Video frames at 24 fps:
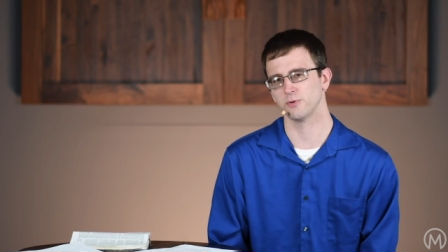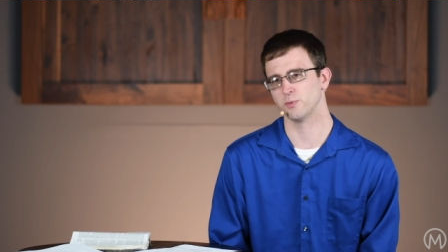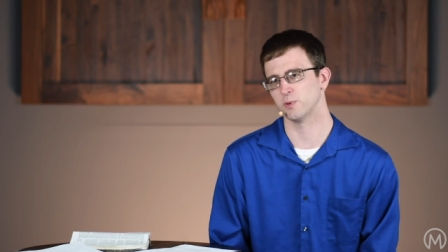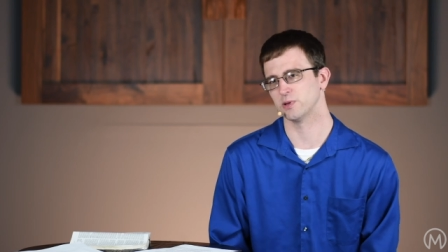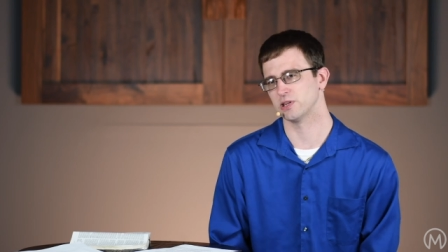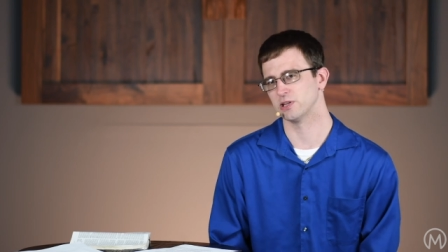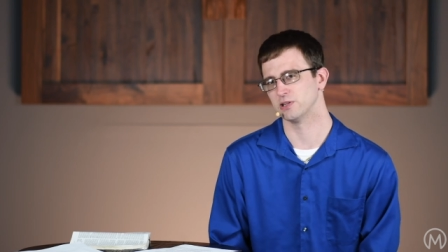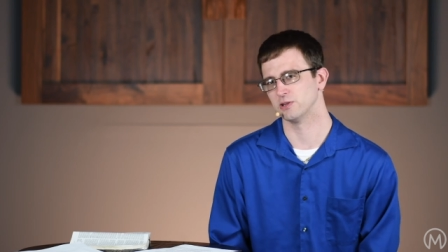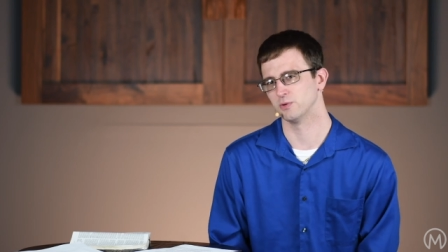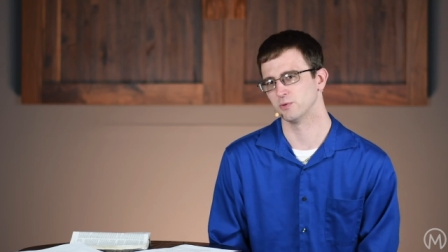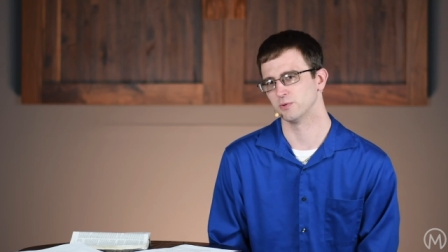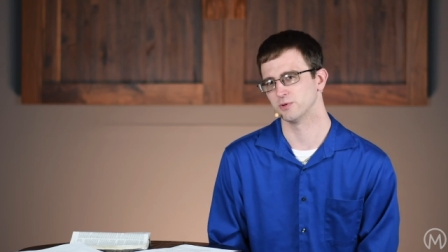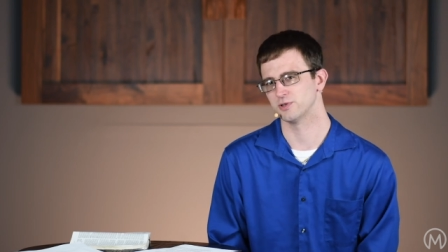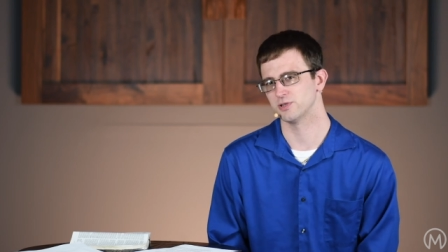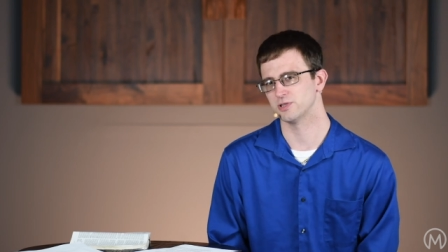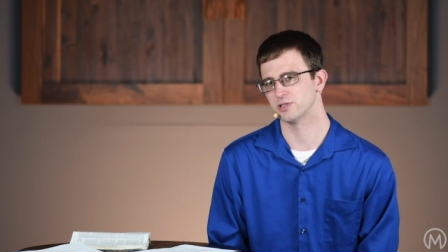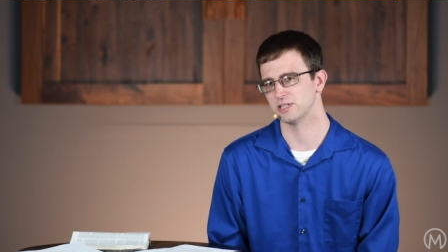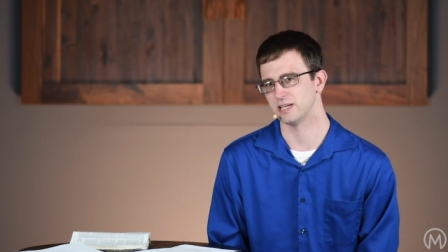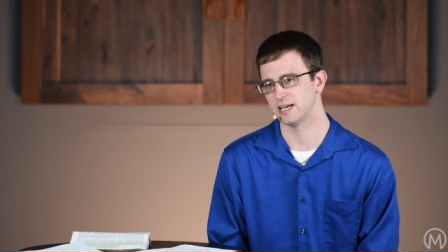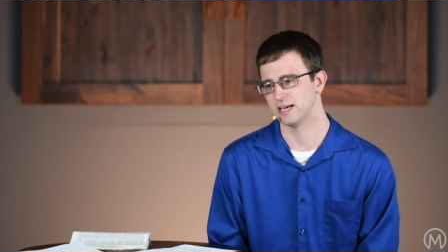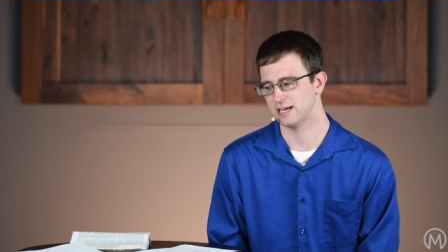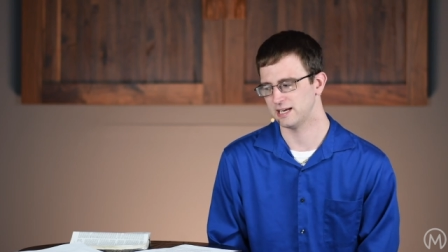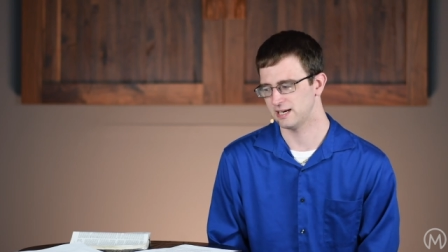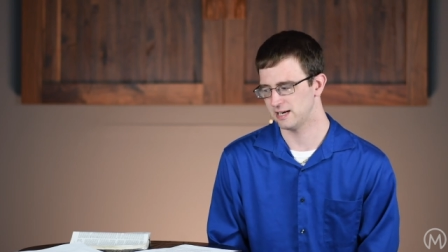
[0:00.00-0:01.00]
to what the Lord
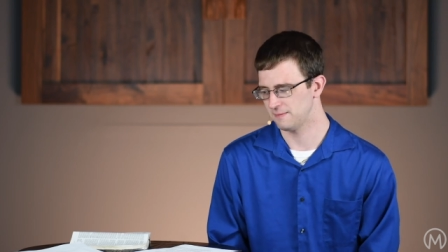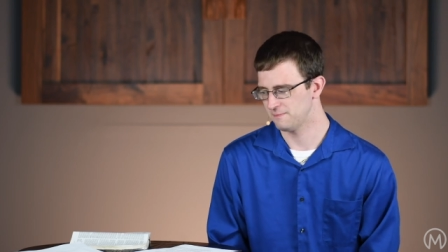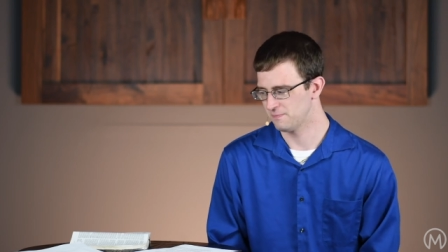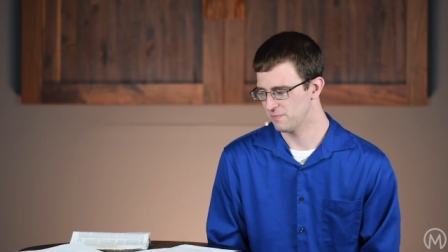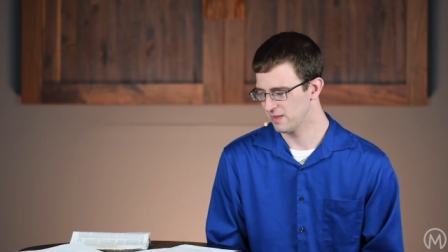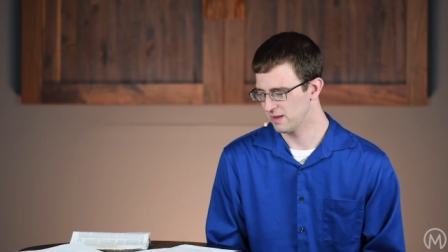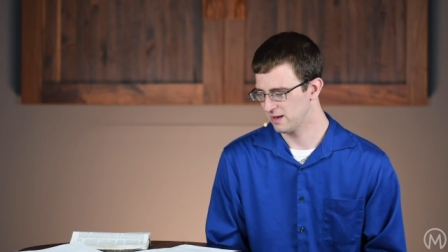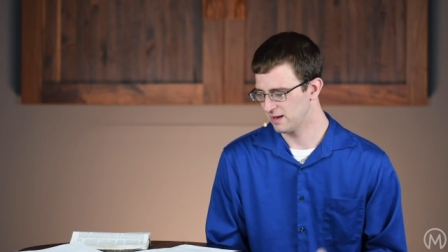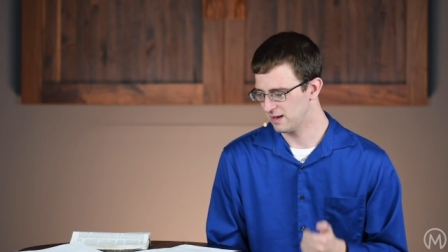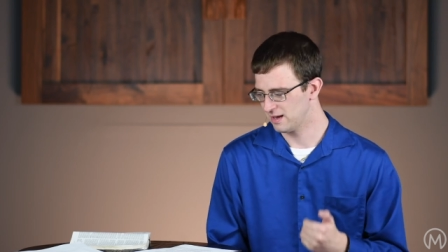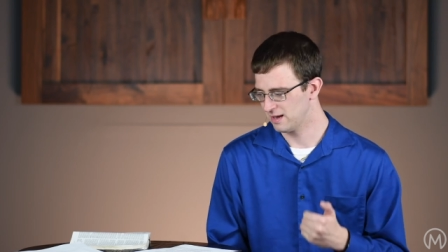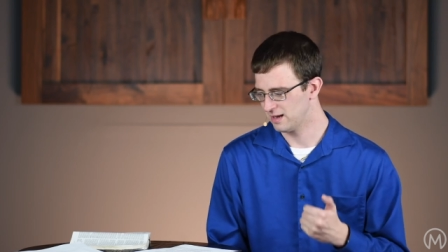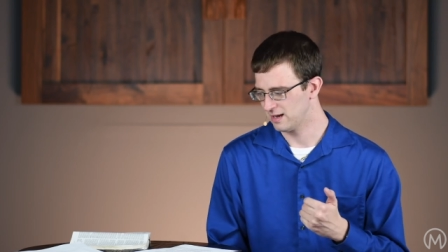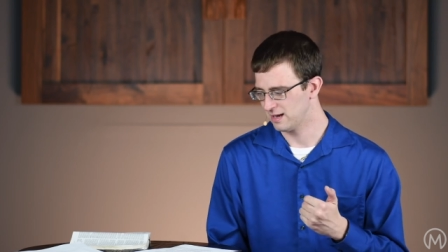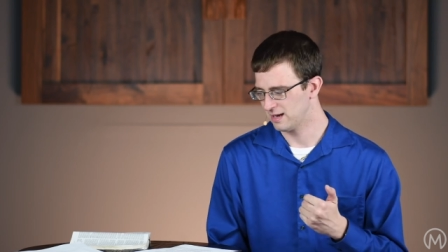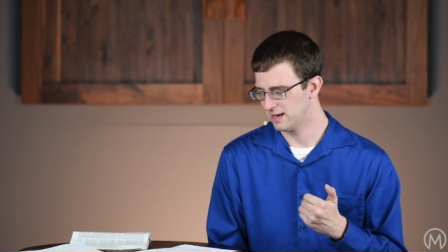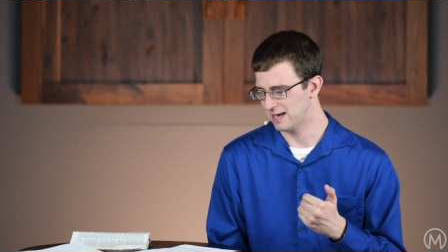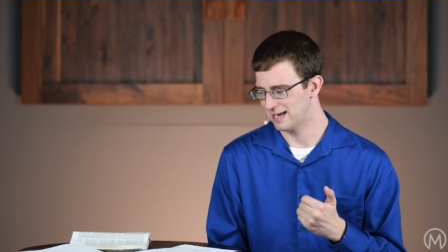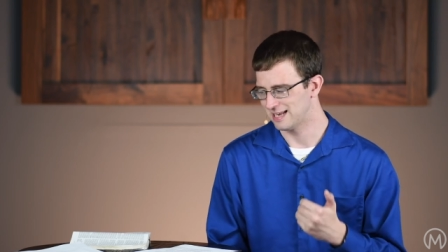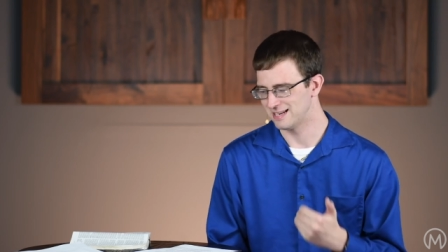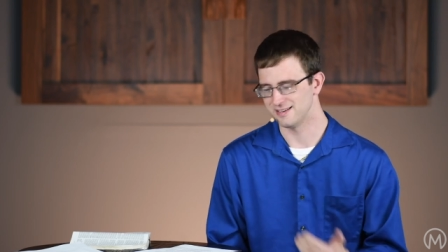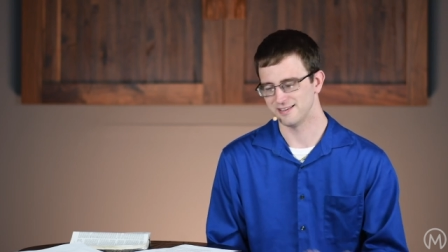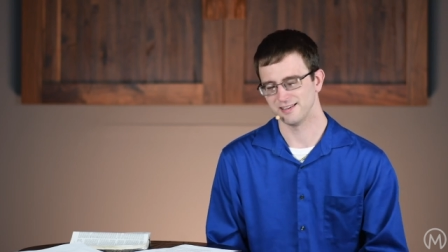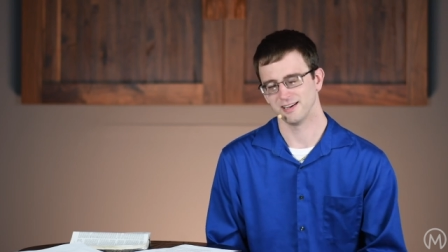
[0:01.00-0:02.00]
said,
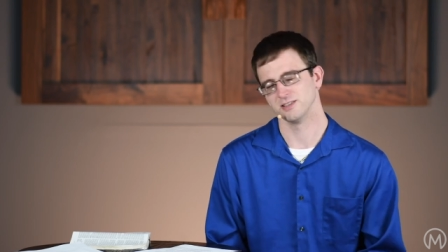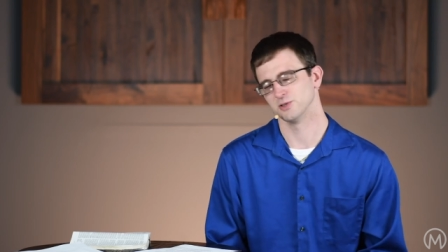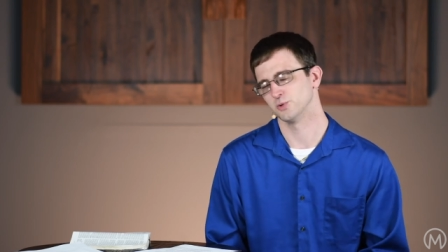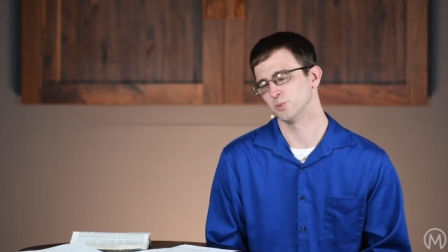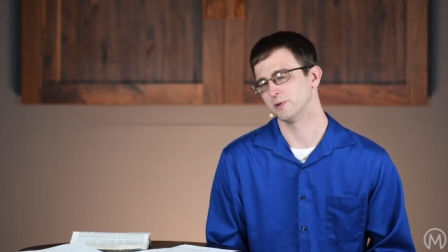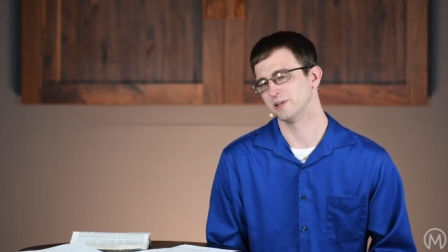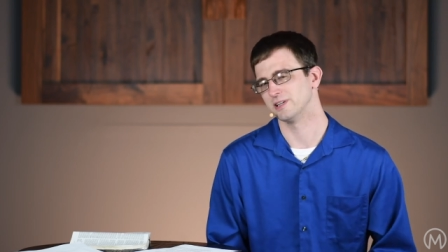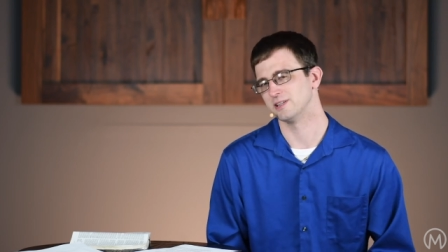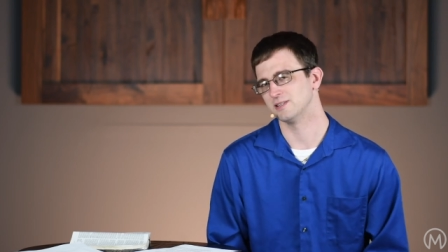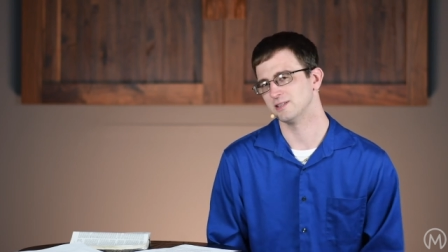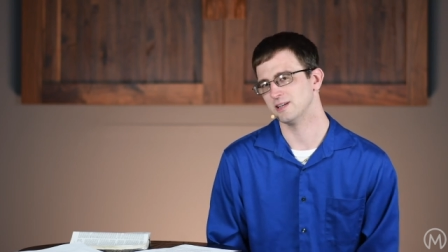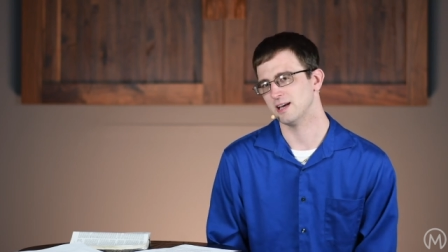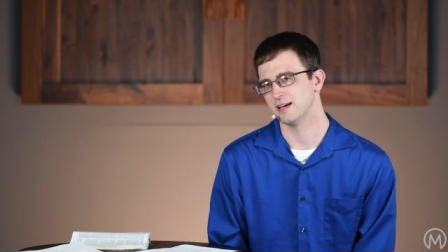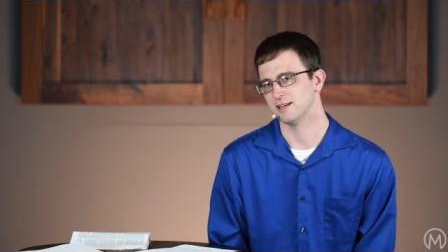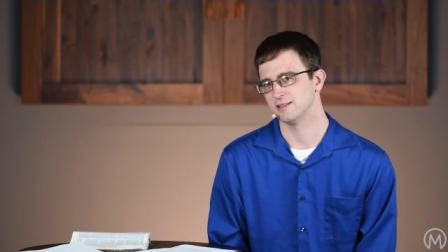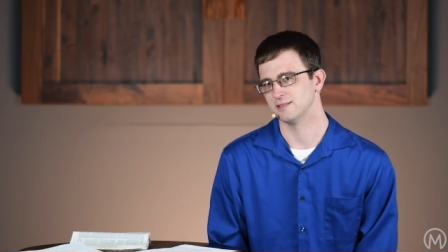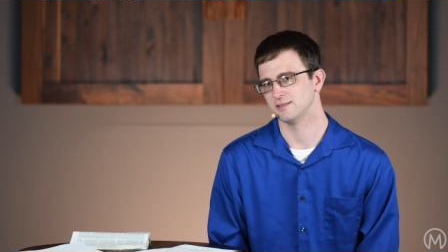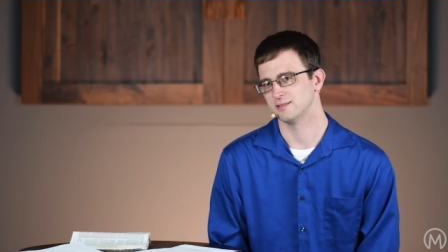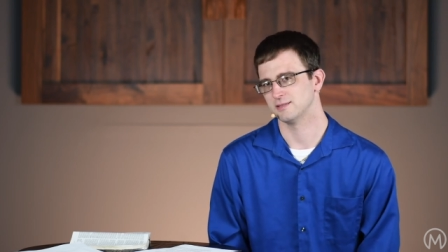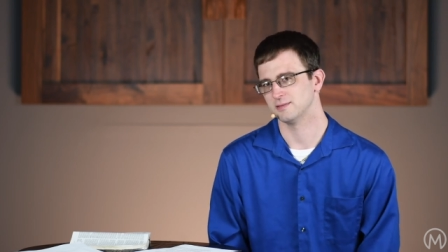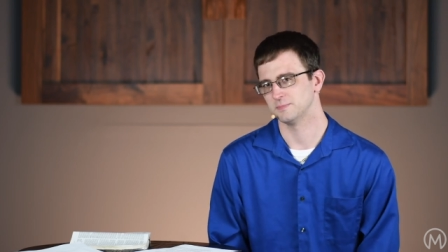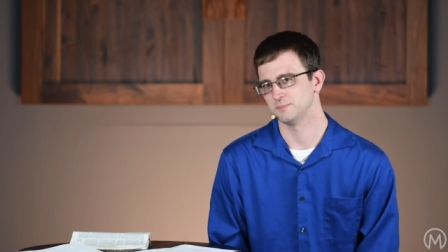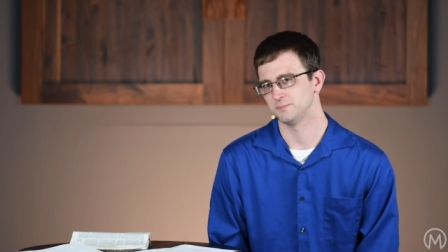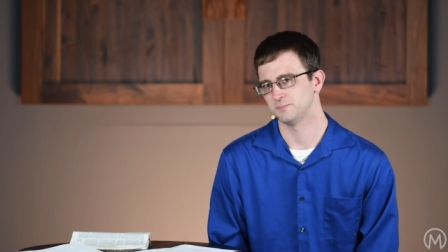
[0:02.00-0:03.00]
and does what he
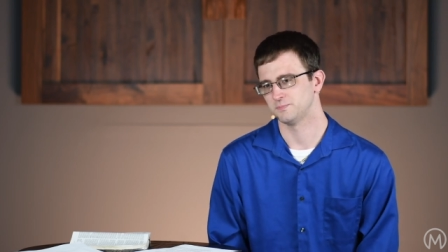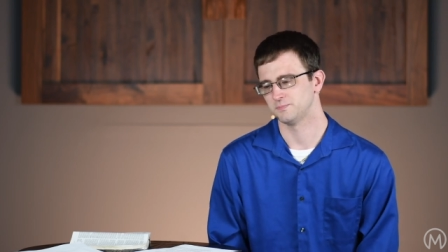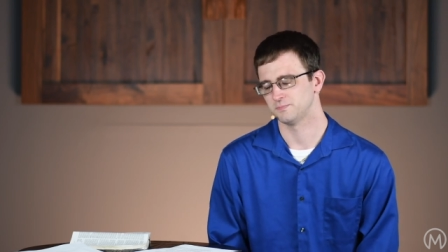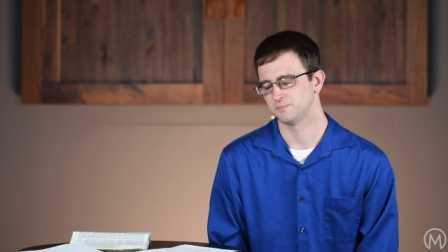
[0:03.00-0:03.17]
says.